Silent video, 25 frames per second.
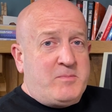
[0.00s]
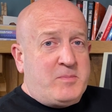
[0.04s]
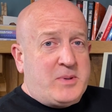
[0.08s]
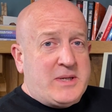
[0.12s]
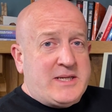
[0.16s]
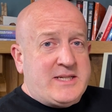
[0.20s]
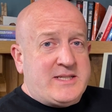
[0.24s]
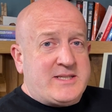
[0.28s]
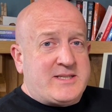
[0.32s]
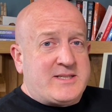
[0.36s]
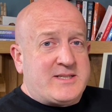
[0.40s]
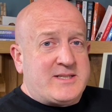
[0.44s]

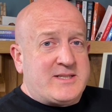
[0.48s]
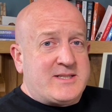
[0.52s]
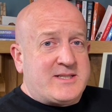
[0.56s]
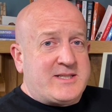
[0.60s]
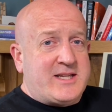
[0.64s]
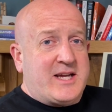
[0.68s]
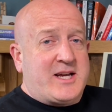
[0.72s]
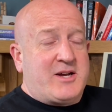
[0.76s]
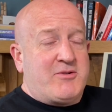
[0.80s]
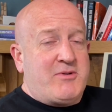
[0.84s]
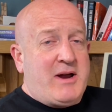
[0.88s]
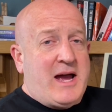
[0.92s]
please
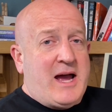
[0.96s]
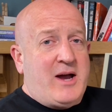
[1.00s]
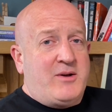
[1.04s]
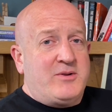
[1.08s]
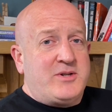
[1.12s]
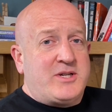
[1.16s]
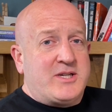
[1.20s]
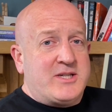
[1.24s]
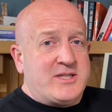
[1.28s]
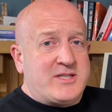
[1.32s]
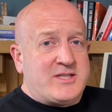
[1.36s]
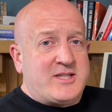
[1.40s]
stick around,
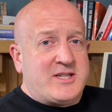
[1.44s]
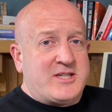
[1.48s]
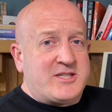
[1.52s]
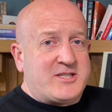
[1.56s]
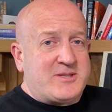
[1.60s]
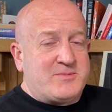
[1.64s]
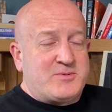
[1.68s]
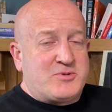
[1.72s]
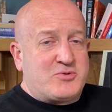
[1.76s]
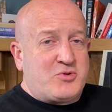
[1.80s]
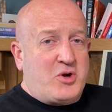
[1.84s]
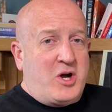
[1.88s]
consider
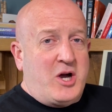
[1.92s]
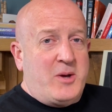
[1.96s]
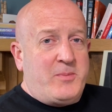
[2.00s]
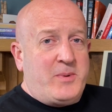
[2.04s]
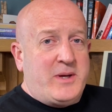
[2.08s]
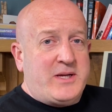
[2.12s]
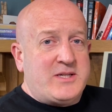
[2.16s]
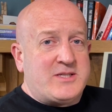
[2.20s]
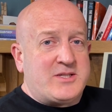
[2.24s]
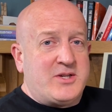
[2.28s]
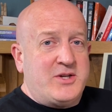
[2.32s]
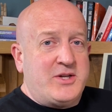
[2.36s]

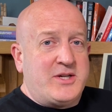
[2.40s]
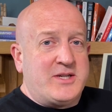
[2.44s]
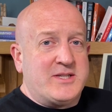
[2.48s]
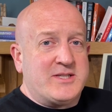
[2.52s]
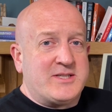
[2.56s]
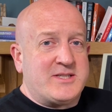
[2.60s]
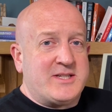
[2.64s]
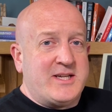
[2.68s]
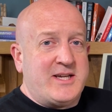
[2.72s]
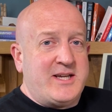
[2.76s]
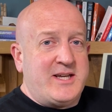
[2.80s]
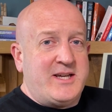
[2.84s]
subscribing so you can
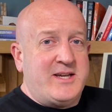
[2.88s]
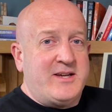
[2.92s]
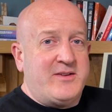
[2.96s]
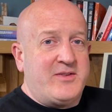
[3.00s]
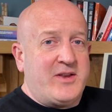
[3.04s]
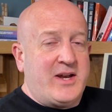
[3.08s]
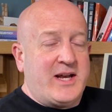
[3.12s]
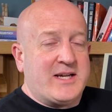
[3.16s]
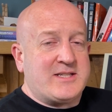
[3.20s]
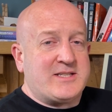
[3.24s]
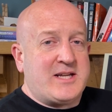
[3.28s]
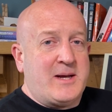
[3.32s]
see the
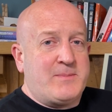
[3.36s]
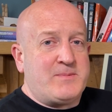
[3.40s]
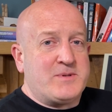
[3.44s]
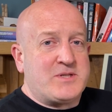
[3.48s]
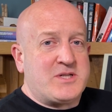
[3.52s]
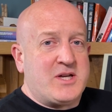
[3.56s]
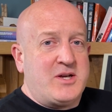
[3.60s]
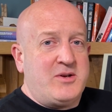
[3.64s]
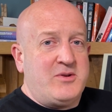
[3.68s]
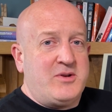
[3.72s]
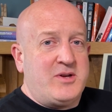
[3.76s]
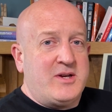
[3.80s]
next
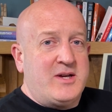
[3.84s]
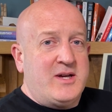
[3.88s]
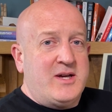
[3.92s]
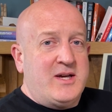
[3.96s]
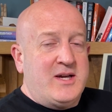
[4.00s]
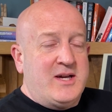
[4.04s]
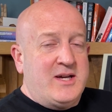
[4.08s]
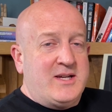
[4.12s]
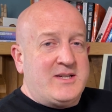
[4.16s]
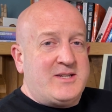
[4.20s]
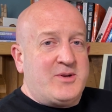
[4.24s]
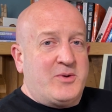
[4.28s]
episode.
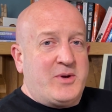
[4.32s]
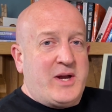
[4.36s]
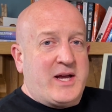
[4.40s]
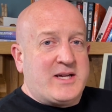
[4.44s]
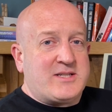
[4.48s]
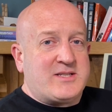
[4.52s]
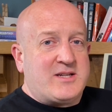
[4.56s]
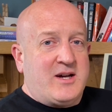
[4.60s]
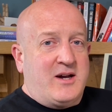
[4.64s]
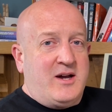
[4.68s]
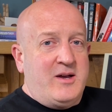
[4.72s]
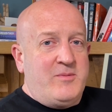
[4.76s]
Till next
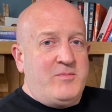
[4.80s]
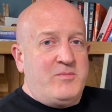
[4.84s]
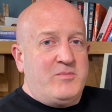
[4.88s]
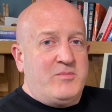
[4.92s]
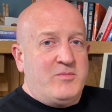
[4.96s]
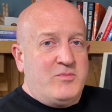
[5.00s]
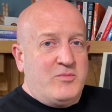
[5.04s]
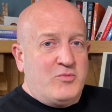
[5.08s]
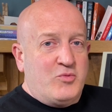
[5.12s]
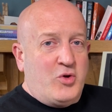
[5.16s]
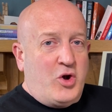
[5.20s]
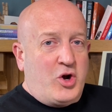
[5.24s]
time,
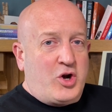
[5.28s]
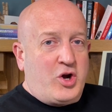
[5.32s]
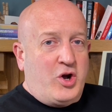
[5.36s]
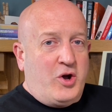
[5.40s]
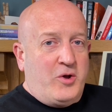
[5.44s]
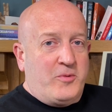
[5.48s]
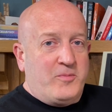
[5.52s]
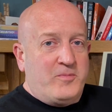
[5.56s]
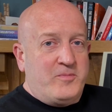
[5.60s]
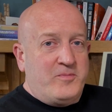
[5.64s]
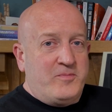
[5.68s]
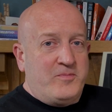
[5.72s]
rock
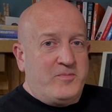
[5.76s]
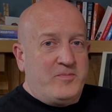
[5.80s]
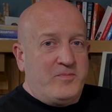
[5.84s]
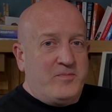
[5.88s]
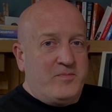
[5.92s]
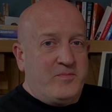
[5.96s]
on.